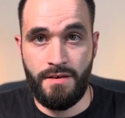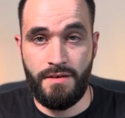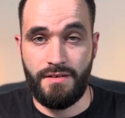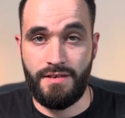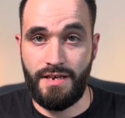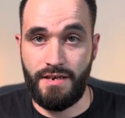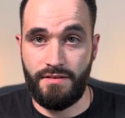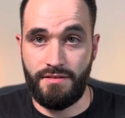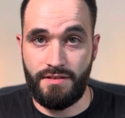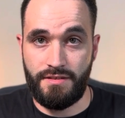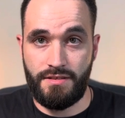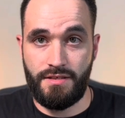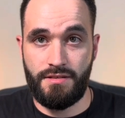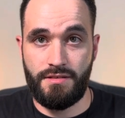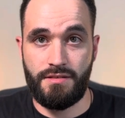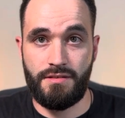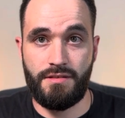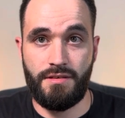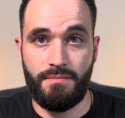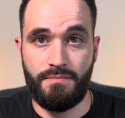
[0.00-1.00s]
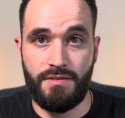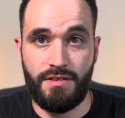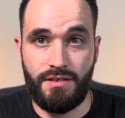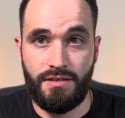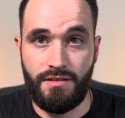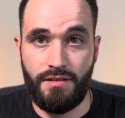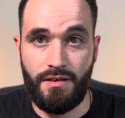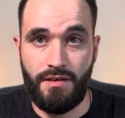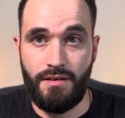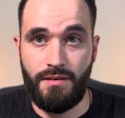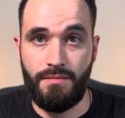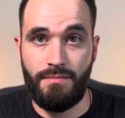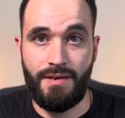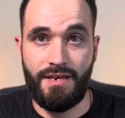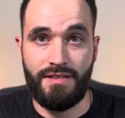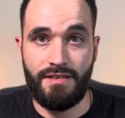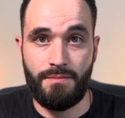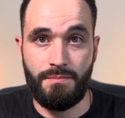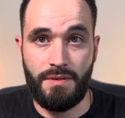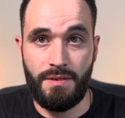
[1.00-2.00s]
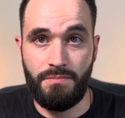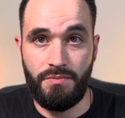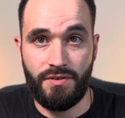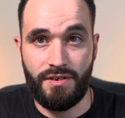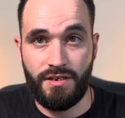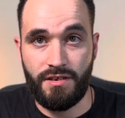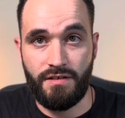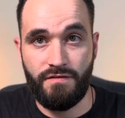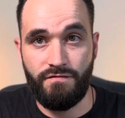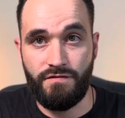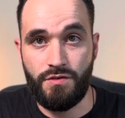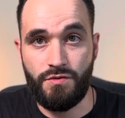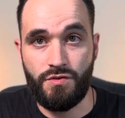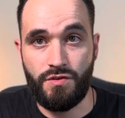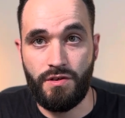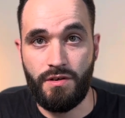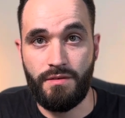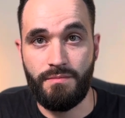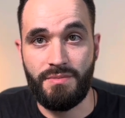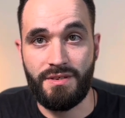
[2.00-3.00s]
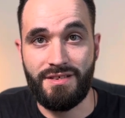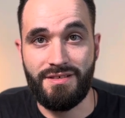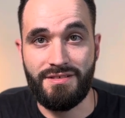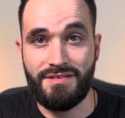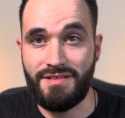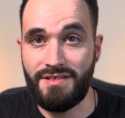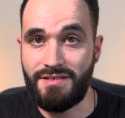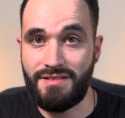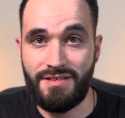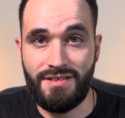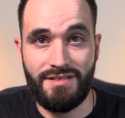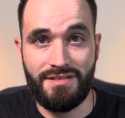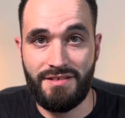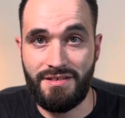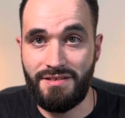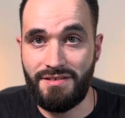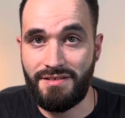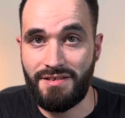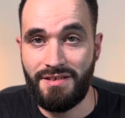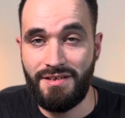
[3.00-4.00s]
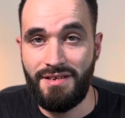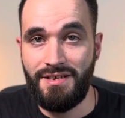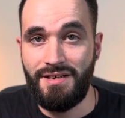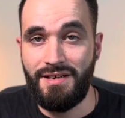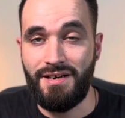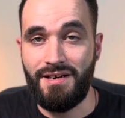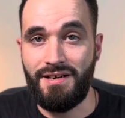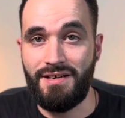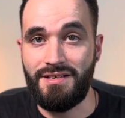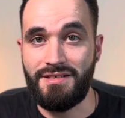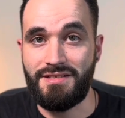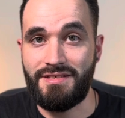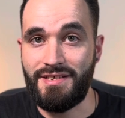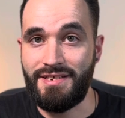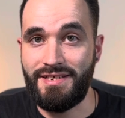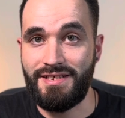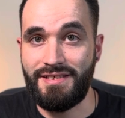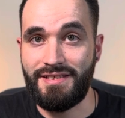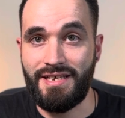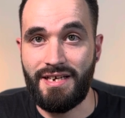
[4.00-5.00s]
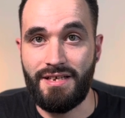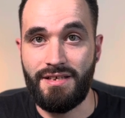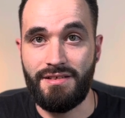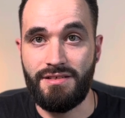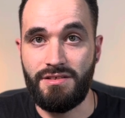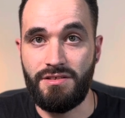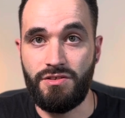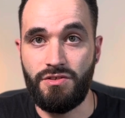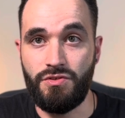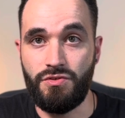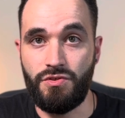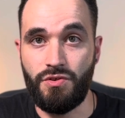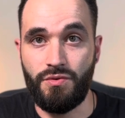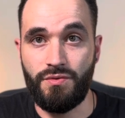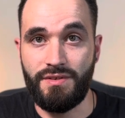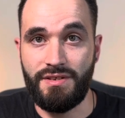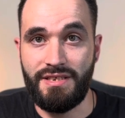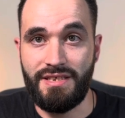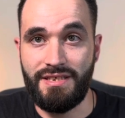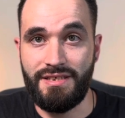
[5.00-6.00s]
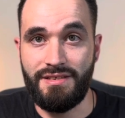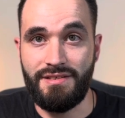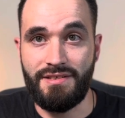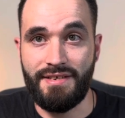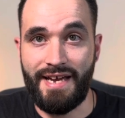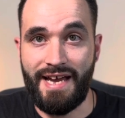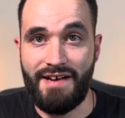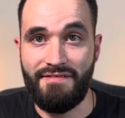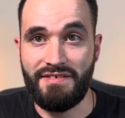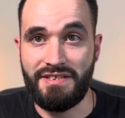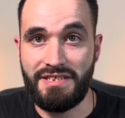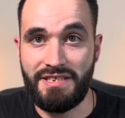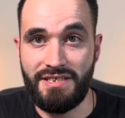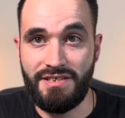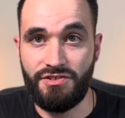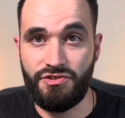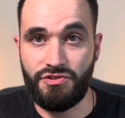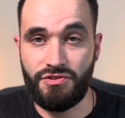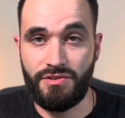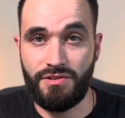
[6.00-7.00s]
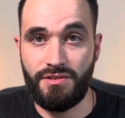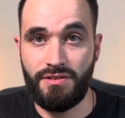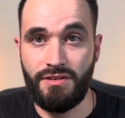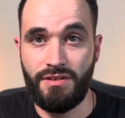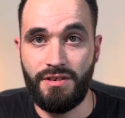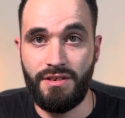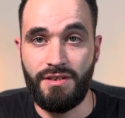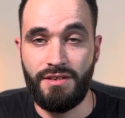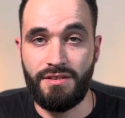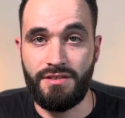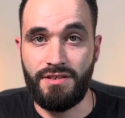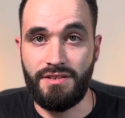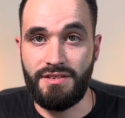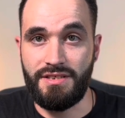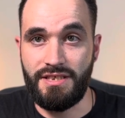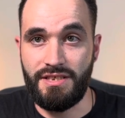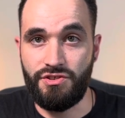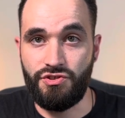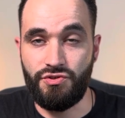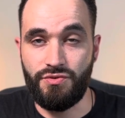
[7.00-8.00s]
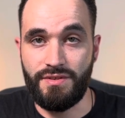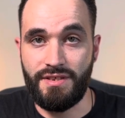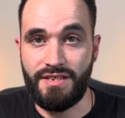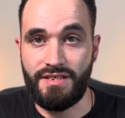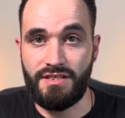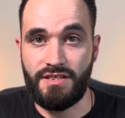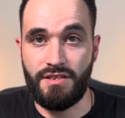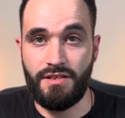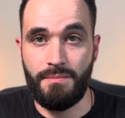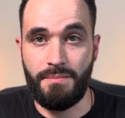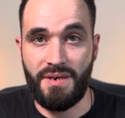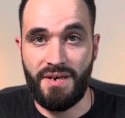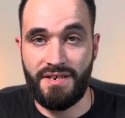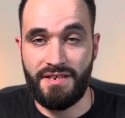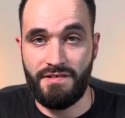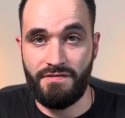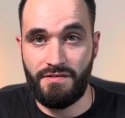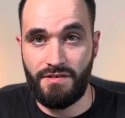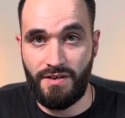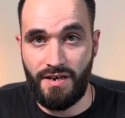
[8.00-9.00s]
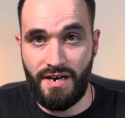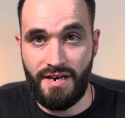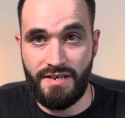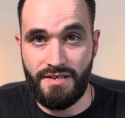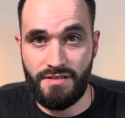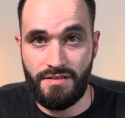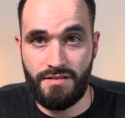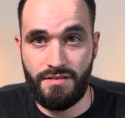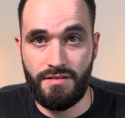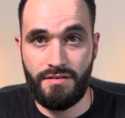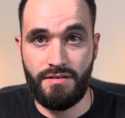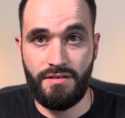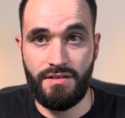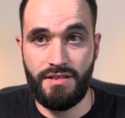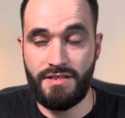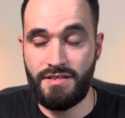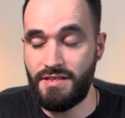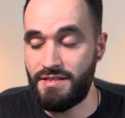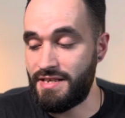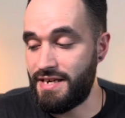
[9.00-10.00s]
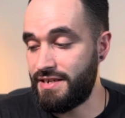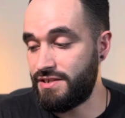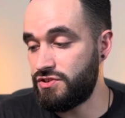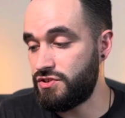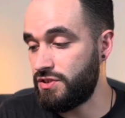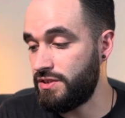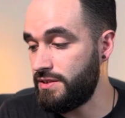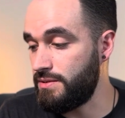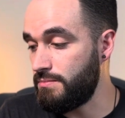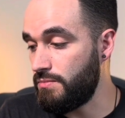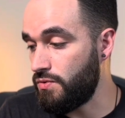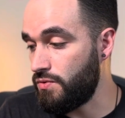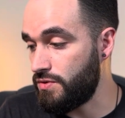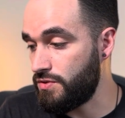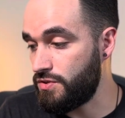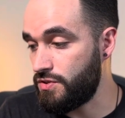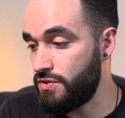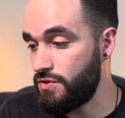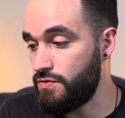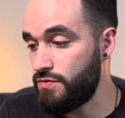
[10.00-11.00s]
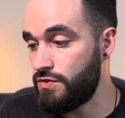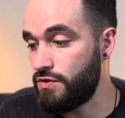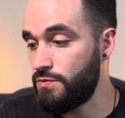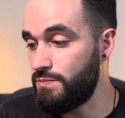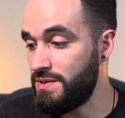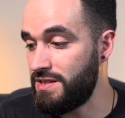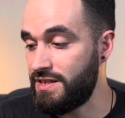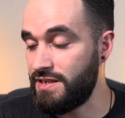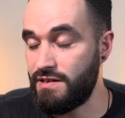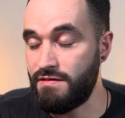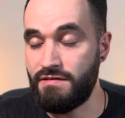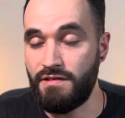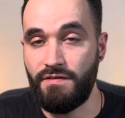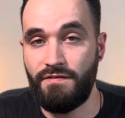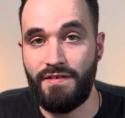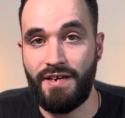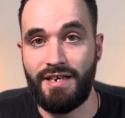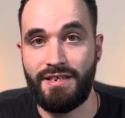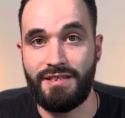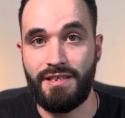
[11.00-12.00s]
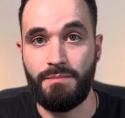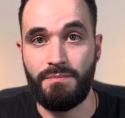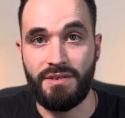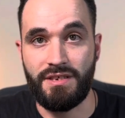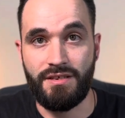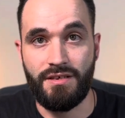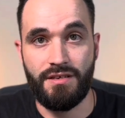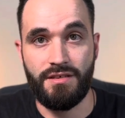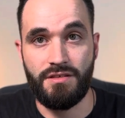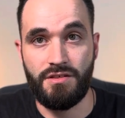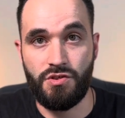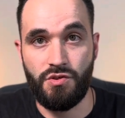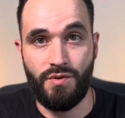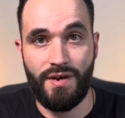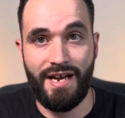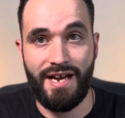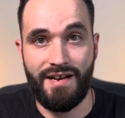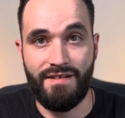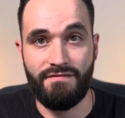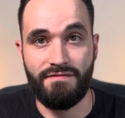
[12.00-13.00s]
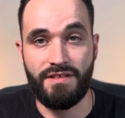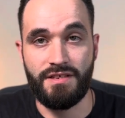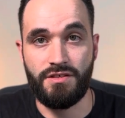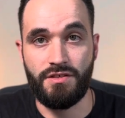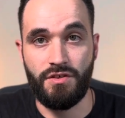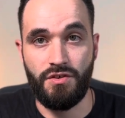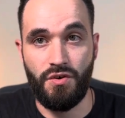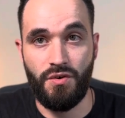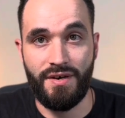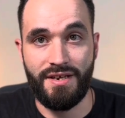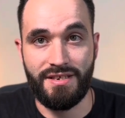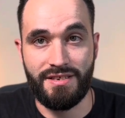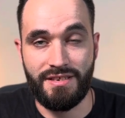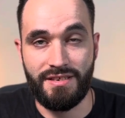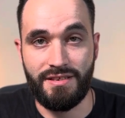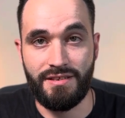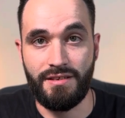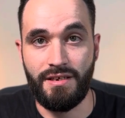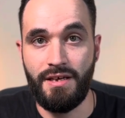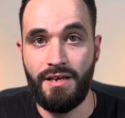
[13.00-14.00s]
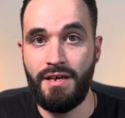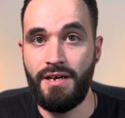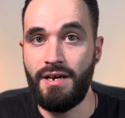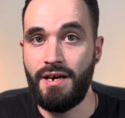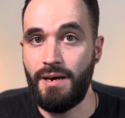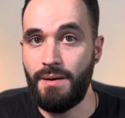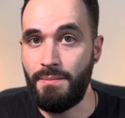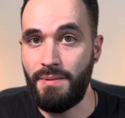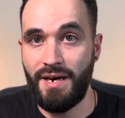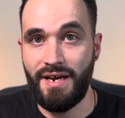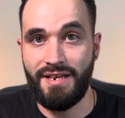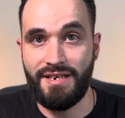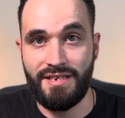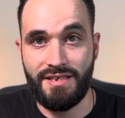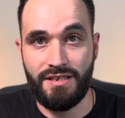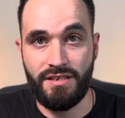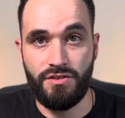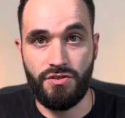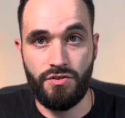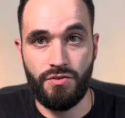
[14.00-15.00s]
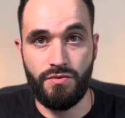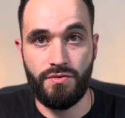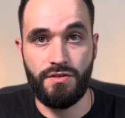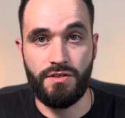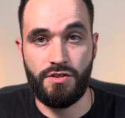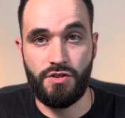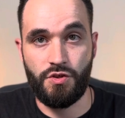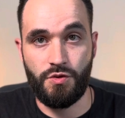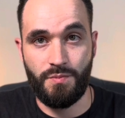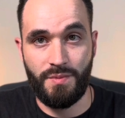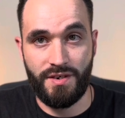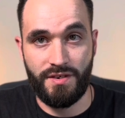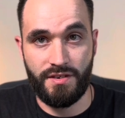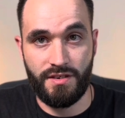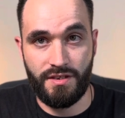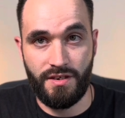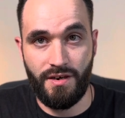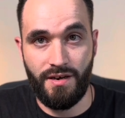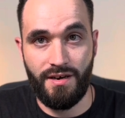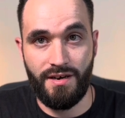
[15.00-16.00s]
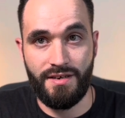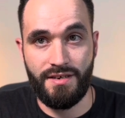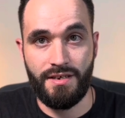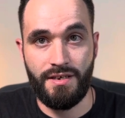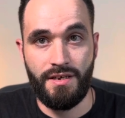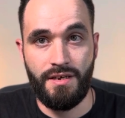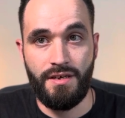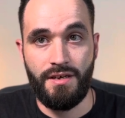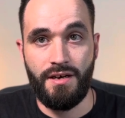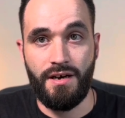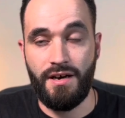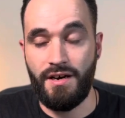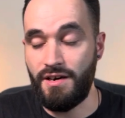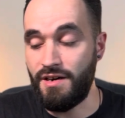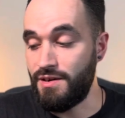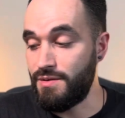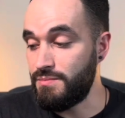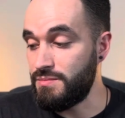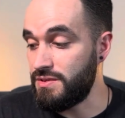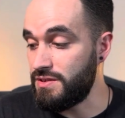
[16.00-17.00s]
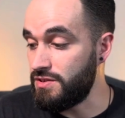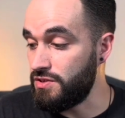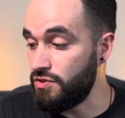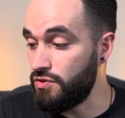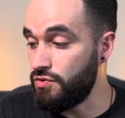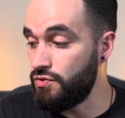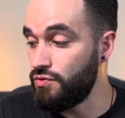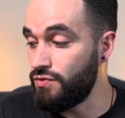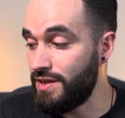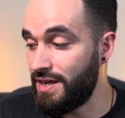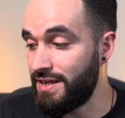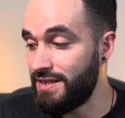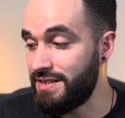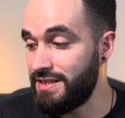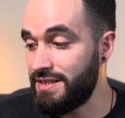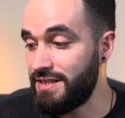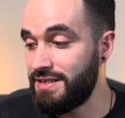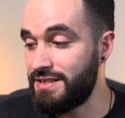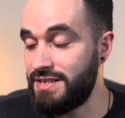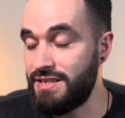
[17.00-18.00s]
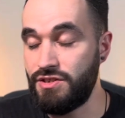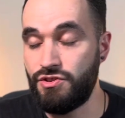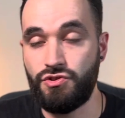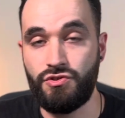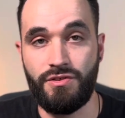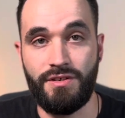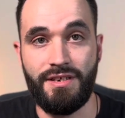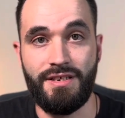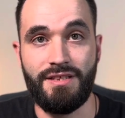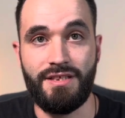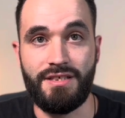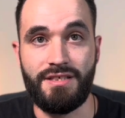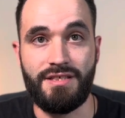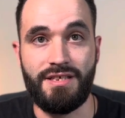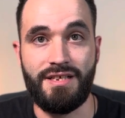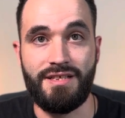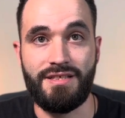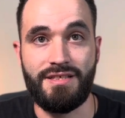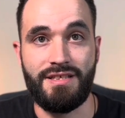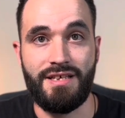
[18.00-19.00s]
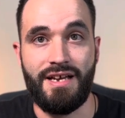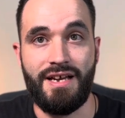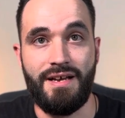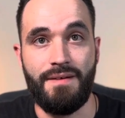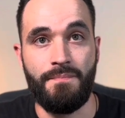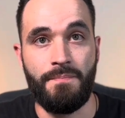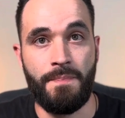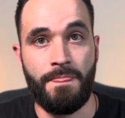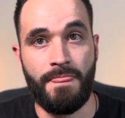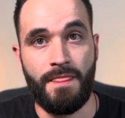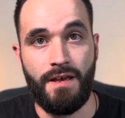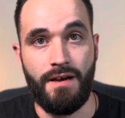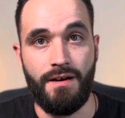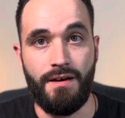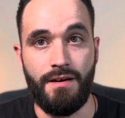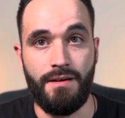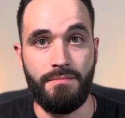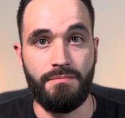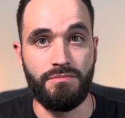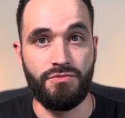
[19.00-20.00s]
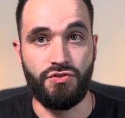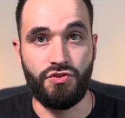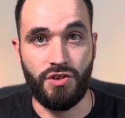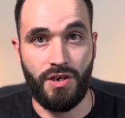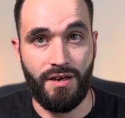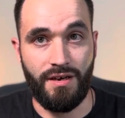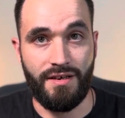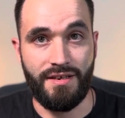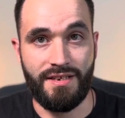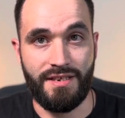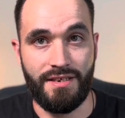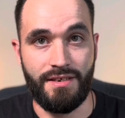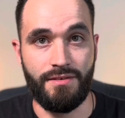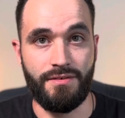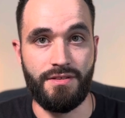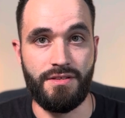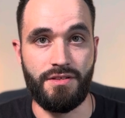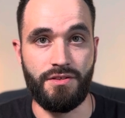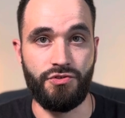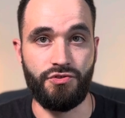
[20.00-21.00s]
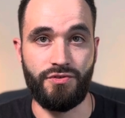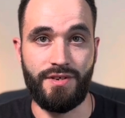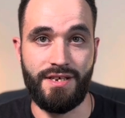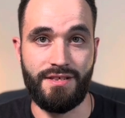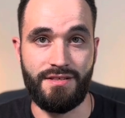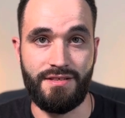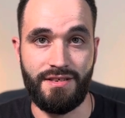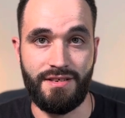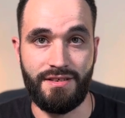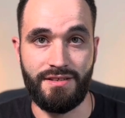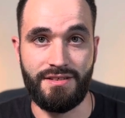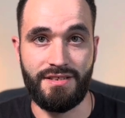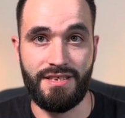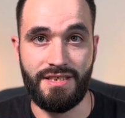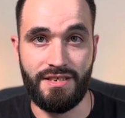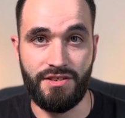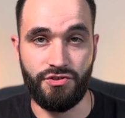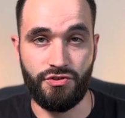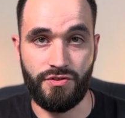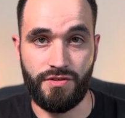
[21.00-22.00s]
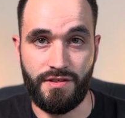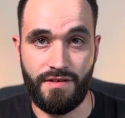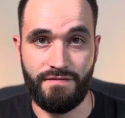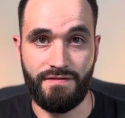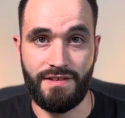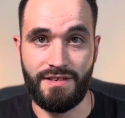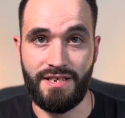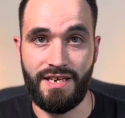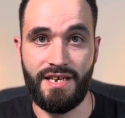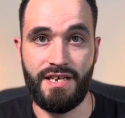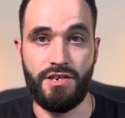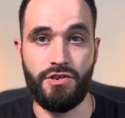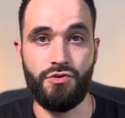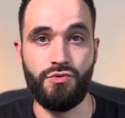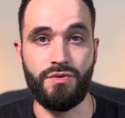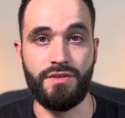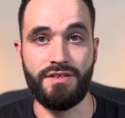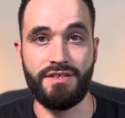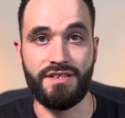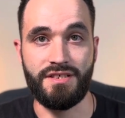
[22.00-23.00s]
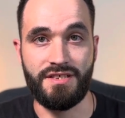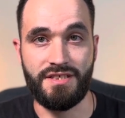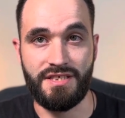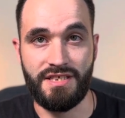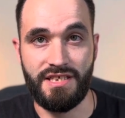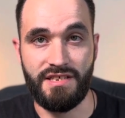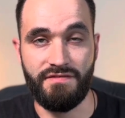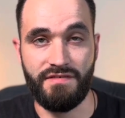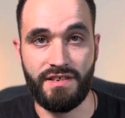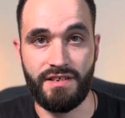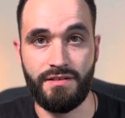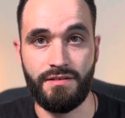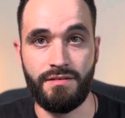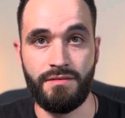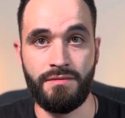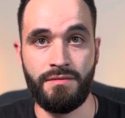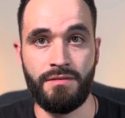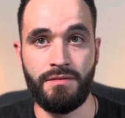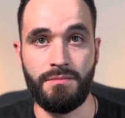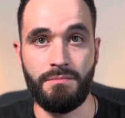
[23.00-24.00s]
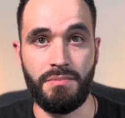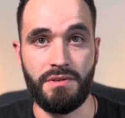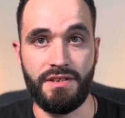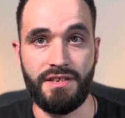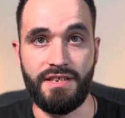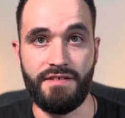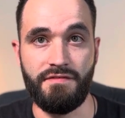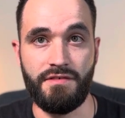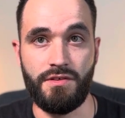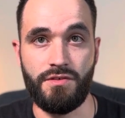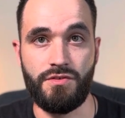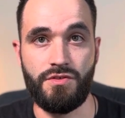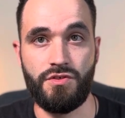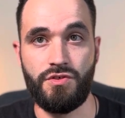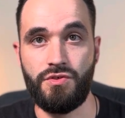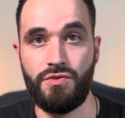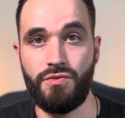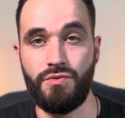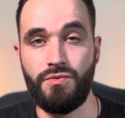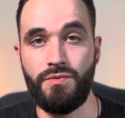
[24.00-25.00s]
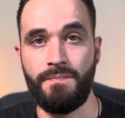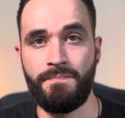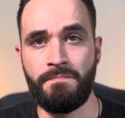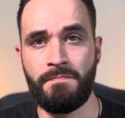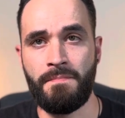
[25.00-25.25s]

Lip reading: Now, this is something I think people get confused on because this isn't saying that you don't need to have a teacher to teach you things in the body of Christ. This is actually more so speaking of the fact that because you have this anointing abiding in you, the Spirit of God, you do not need a teacher in the sense that John here is addressing teachers of the day who are deceiving believers to